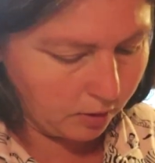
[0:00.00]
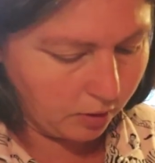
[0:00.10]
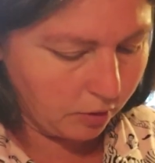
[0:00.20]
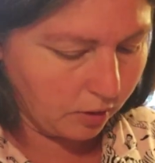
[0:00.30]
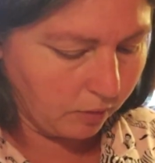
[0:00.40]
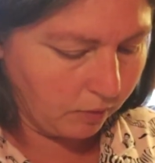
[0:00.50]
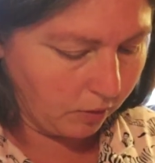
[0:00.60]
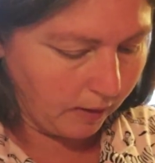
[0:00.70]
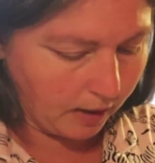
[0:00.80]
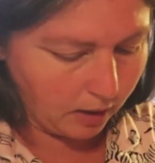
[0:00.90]
Usually when you
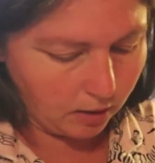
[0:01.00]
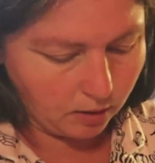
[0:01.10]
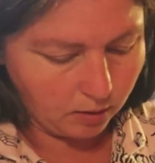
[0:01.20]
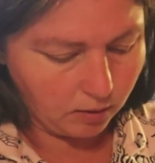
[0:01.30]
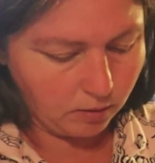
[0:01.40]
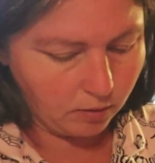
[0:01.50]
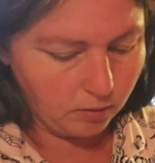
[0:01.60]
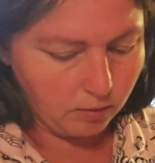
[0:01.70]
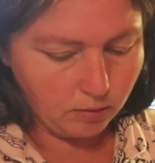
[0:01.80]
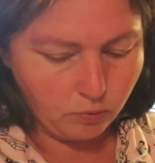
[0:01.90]
add
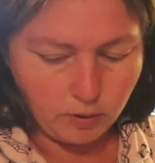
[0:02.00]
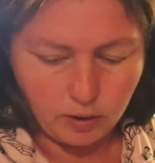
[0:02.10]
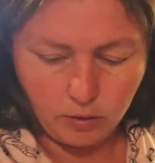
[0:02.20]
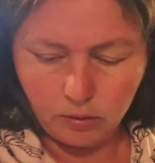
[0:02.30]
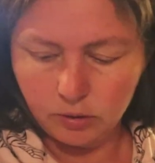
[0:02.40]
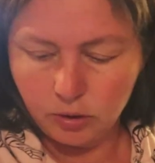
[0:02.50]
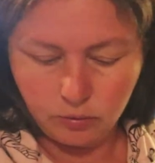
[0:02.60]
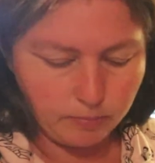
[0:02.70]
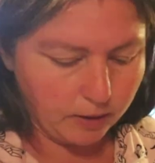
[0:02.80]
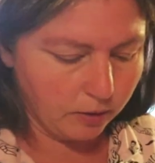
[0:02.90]
oil to
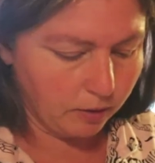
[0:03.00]
butter,